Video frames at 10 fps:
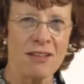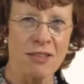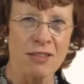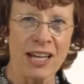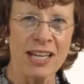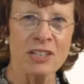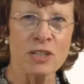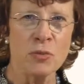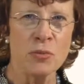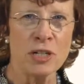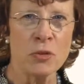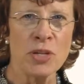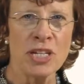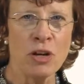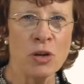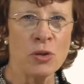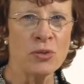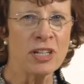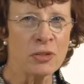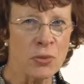That's when we know
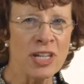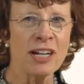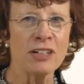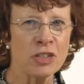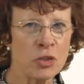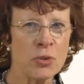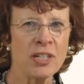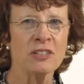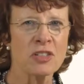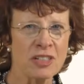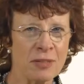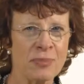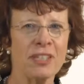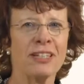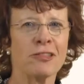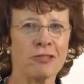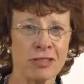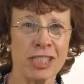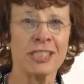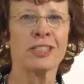that we are doing something
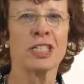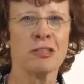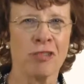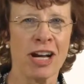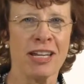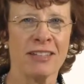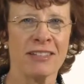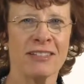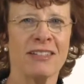really right.